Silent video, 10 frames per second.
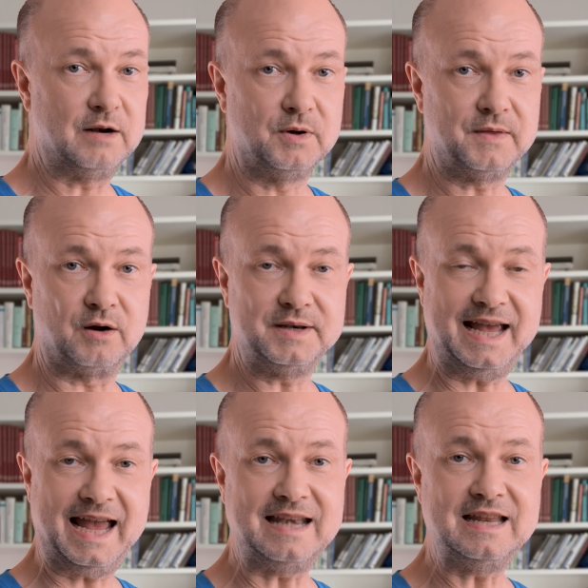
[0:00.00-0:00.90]
and without
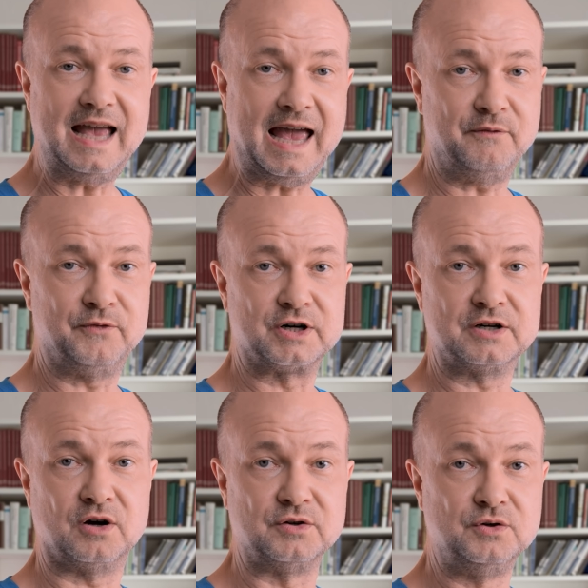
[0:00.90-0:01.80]
any
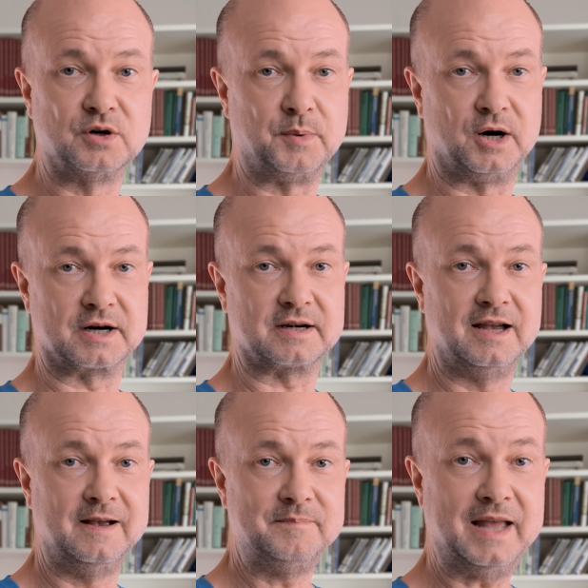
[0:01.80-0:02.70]
effort on your part,
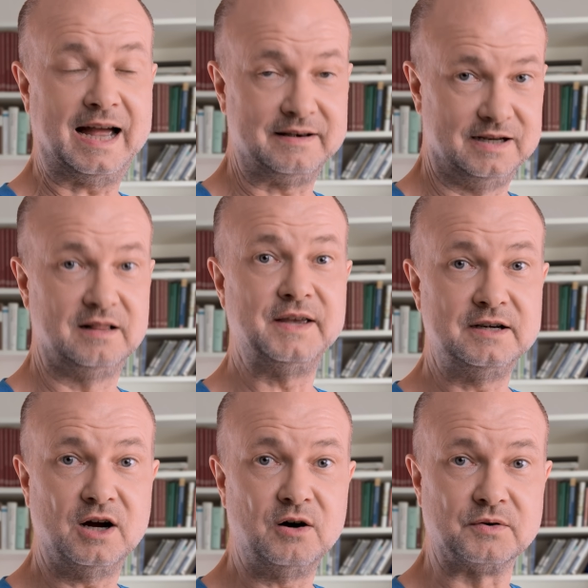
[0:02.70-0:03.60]
until they
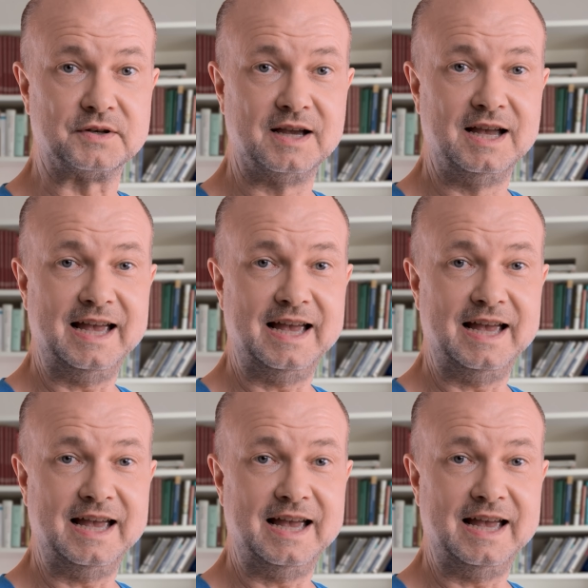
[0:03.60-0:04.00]
don't.